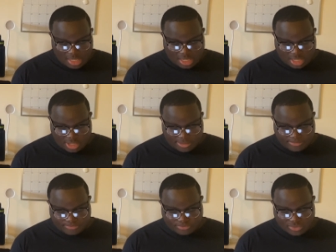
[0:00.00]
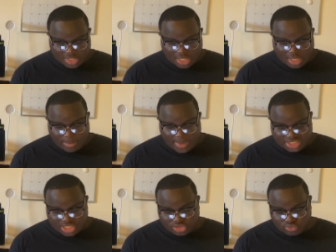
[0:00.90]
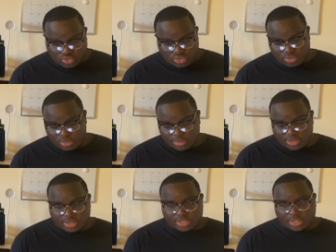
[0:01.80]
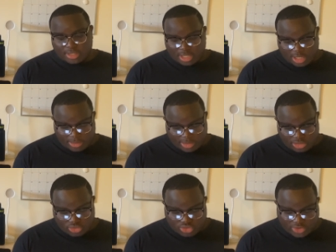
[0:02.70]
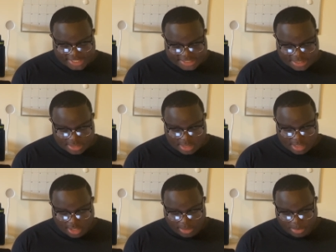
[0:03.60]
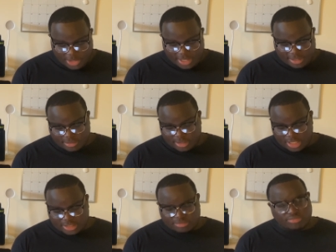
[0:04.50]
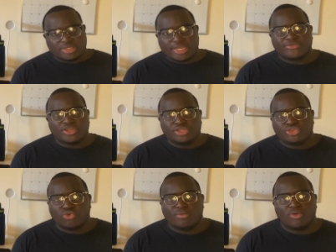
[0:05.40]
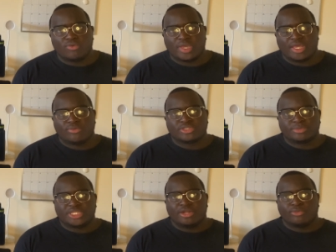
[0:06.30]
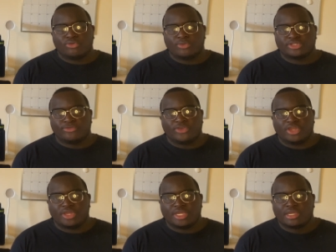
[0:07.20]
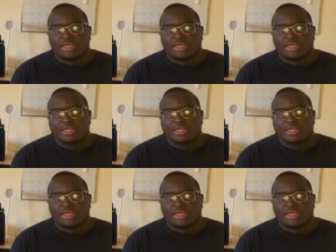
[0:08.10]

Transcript: Um, my schedule looked uh, a little crazy, but it's definitely doable and it was obtainable. It was a very